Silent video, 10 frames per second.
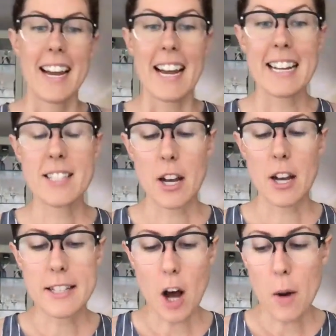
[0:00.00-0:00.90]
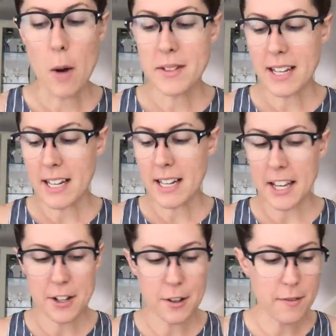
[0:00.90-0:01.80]
It's it's almost like a
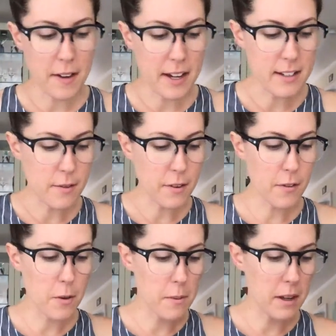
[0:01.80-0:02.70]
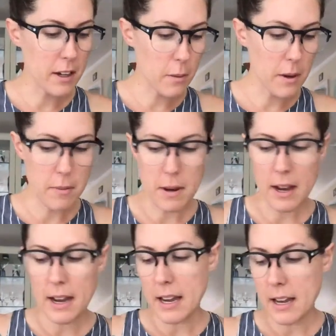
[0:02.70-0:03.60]
keto fizz if you're familiar with
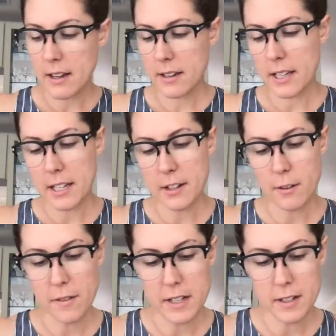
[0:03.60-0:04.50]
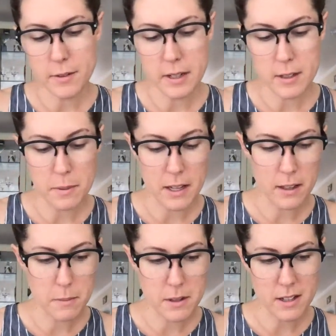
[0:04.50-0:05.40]
my keto fizz recipe.
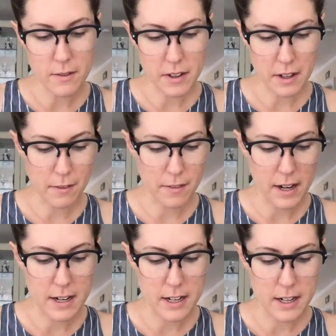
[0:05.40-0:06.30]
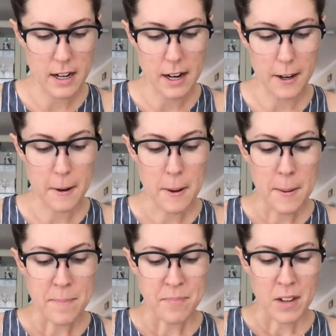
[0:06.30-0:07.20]
Let me see if I can find it in here.
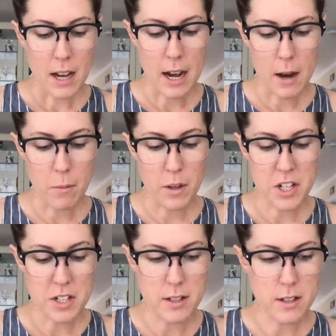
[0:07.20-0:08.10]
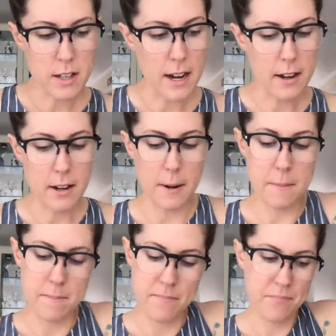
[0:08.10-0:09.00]
Um, which is yeah,
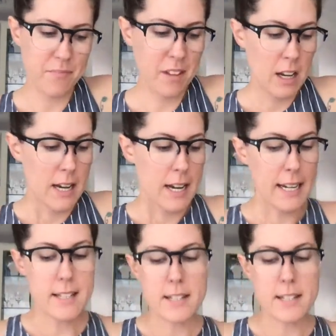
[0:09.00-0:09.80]
here. It's